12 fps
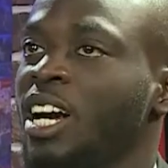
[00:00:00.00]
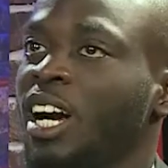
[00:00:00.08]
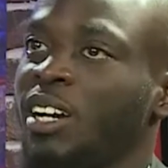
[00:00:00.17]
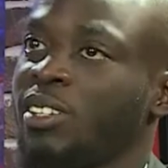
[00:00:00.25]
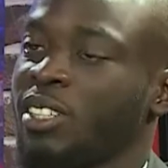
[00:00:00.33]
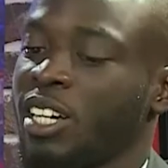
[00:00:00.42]

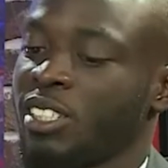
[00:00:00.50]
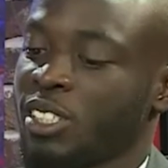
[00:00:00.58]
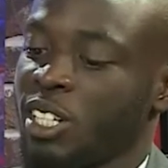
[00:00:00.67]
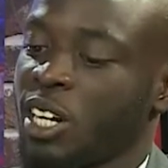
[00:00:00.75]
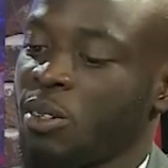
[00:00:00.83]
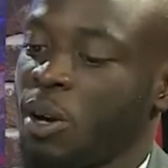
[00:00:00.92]
as
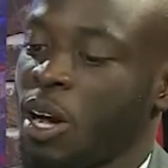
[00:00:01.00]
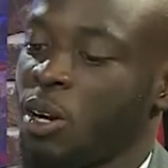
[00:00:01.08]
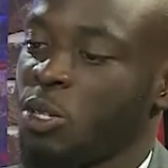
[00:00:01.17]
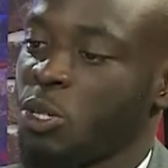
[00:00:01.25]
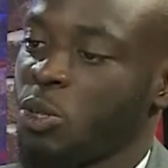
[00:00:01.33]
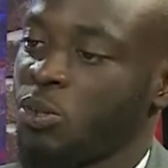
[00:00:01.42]
in how
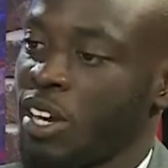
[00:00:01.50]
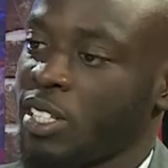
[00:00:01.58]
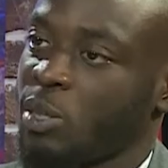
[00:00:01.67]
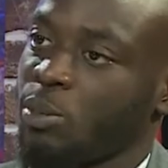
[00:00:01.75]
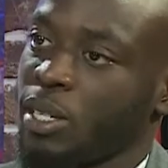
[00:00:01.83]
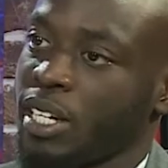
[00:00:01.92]
you
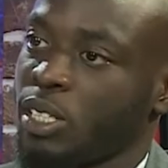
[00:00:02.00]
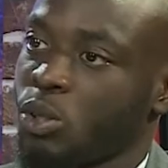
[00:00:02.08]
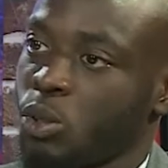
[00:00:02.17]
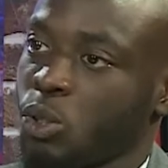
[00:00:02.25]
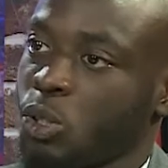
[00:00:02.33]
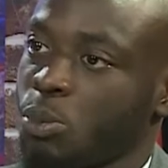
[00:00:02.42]
explain
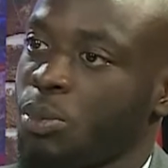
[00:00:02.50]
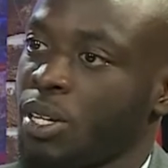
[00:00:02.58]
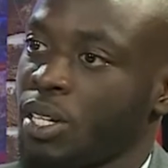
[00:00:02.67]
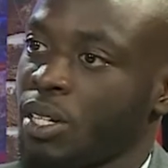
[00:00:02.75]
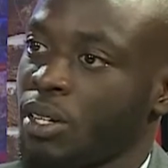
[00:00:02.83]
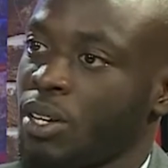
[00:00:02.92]
social
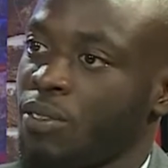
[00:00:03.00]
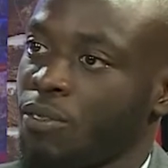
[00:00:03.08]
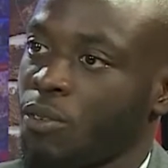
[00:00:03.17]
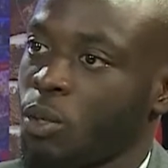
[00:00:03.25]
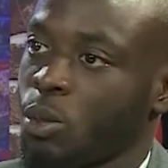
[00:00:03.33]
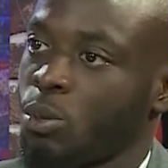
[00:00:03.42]
media in
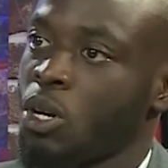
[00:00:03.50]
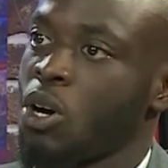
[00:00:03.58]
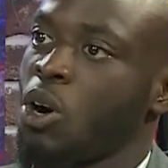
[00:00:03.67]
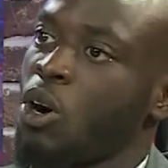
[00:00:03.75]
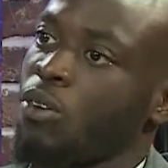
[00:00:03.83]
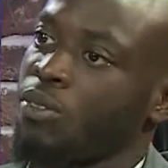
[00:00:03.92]
form
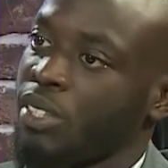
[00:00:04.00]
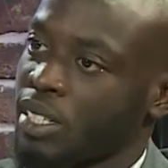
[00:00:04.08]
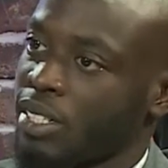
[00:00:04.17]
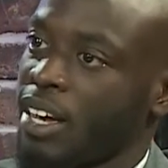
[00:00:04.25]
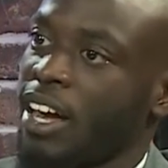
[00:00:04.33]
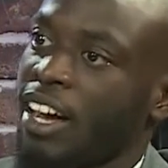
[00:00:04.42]
of
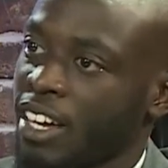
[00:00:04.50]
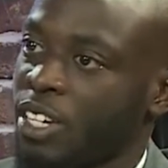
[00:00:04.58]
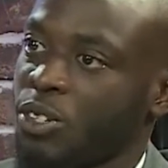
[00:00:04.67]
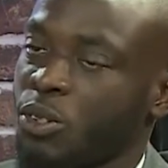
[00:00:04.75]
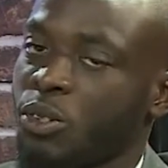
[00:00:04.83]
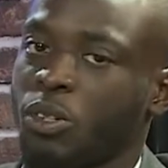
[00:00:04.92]
this high.
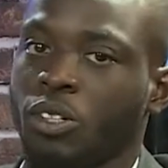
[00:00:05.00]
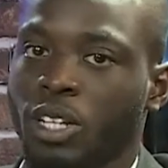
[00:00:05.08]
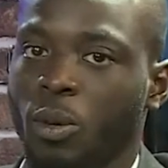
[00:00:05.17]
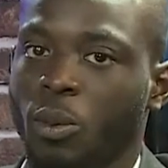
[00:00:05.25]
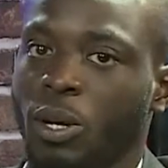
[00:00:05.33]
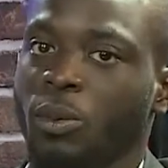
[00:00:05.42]
Not
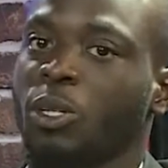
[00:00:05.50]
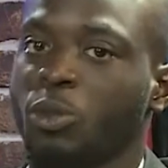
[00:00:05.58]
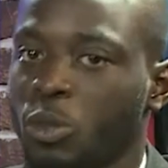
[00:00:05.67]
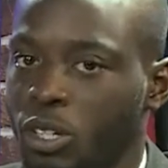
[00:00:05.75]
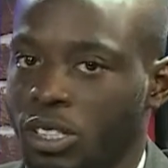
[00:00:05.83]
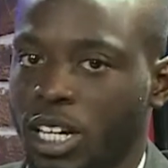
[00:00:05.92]
that we
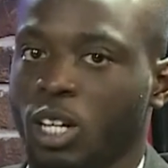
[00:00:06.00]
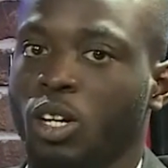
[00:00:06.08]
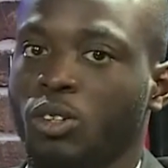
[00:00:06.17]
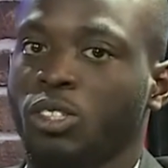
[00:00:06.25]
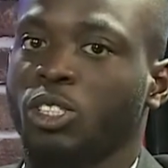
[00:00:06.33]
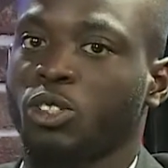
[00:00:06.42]
do not
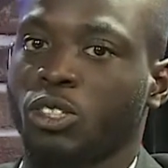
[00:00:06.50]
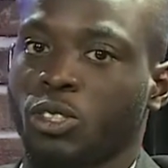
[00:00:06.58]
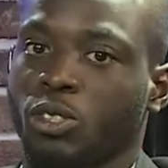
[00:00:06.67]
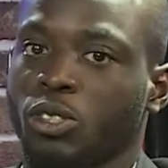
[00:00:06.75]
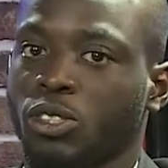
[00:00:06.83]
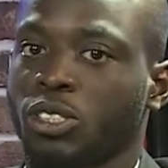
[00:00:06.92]
encourage drug
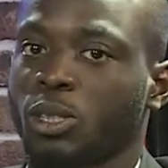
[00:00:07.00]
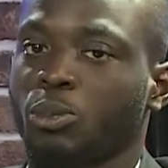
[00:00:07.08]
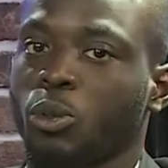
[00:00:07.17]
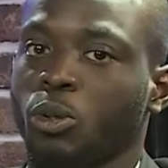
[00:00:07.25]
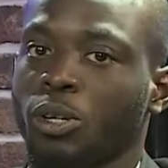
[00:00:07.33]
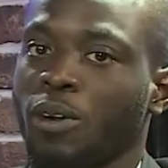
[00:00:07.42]
use on this
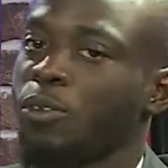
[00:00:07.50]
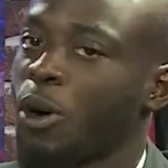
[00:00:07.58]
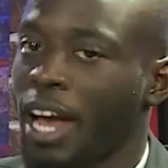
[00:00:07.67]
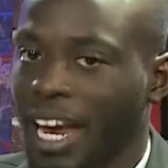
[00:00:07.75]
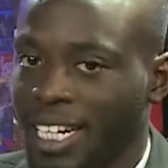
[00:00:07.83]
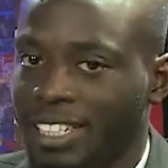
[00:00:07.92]
program for
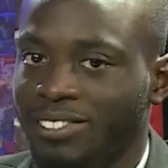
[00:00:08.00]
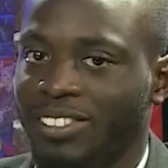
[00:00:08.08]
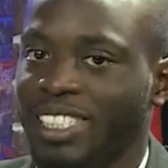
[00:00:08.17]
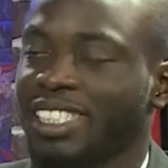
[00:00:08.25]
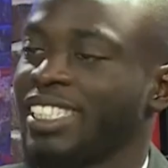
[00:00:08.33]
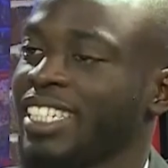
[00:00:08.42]
any
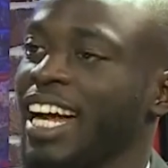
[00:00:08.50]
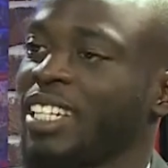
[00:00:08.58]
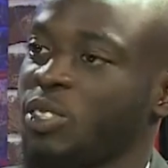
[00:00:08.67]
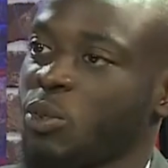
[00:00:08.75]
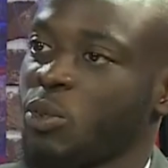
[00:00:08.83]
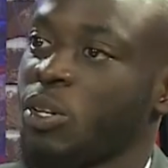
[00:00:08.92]
reason
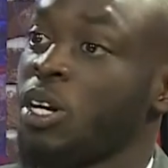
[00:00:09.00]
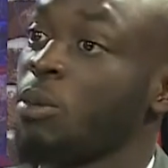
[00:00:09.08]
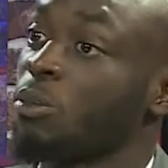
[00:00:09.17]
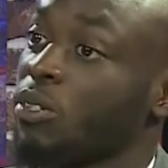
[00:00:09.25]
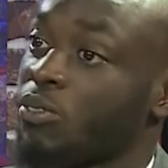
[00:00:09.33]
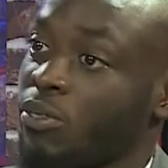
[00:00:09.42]
at all.
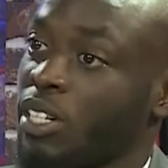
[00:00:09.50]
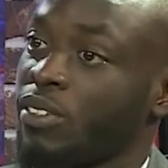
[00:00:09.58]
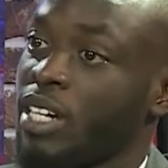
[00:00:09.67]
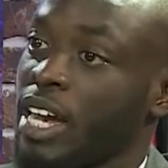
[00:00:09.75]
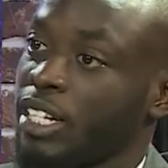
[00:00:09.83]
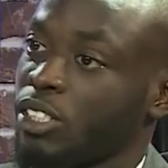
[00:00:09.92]
But
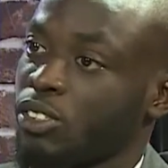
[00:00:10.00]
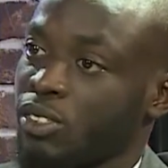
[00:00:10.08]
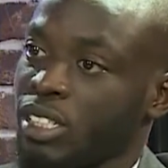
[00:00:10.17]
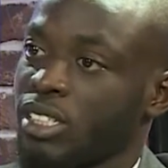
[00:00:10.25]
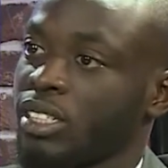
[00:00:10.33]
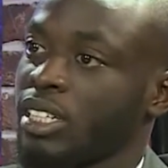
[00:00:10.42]
very
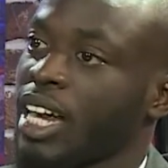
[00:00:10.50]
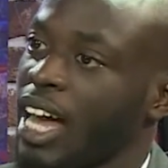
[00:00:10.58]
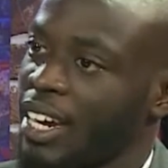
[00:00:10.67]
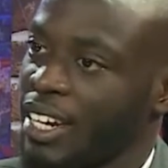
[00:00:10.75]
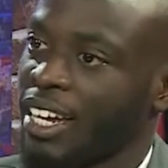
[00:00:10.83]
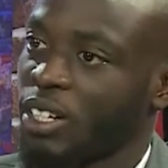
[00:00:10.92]
interesting
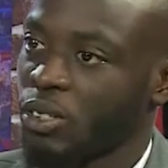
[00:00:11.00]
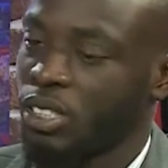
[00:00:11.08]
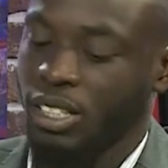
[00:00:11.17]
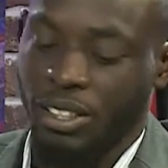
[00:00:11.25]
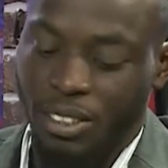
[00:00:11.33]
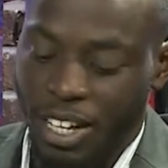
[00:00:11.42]

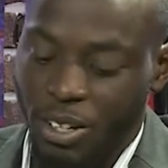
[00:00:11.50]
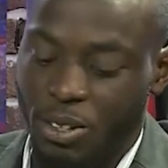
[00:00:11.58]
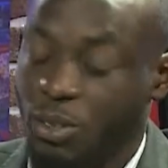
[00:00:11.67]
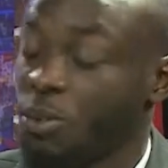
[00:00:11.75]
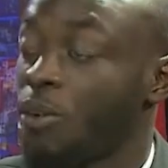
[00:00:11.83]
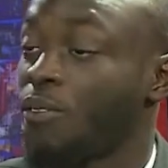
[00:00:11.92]
analogy. Thank
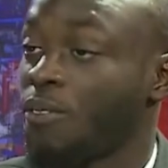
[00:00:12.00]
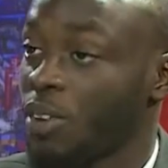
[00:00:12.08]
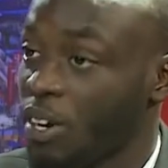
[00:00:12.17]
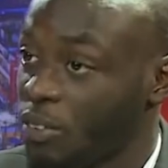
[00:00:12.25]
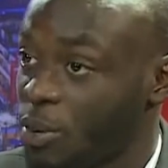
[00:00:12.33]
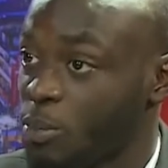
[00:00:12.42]
you
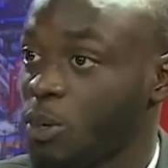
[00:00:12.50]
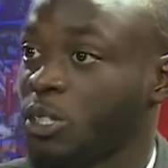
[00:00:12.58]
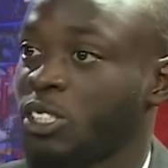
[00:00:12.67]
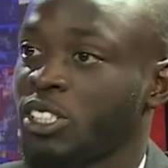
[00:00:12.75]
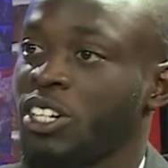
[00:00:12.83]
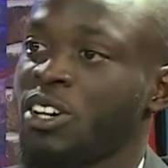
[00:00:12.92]
very
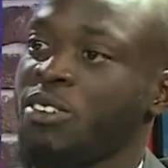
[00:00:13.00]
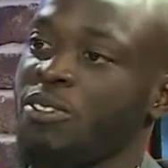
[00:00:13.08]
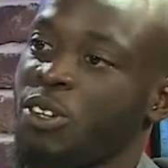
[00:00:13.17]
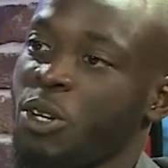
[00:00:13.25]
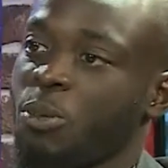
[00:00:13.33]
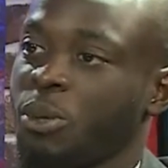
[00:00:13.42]
much
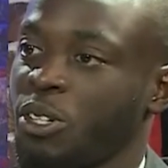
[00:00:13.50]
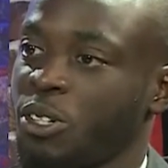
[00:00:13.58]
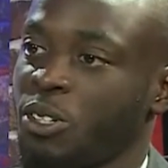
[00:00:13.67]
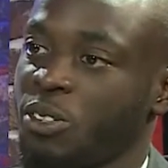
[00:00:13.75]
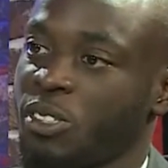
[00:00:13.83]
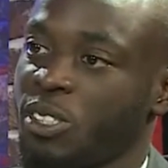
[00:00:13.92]
for your
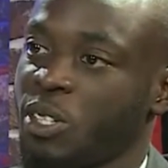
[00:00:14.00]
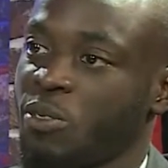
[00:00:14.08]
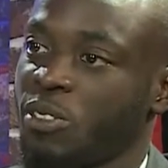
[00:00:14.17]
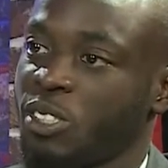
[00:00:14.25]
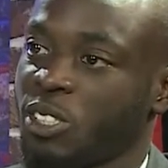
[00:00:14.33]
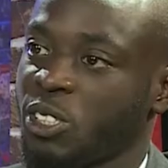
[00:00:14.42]
opinion on this
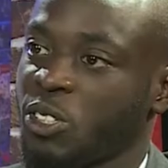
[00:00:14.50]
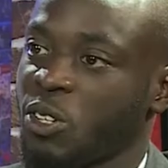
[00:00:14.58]
conversation.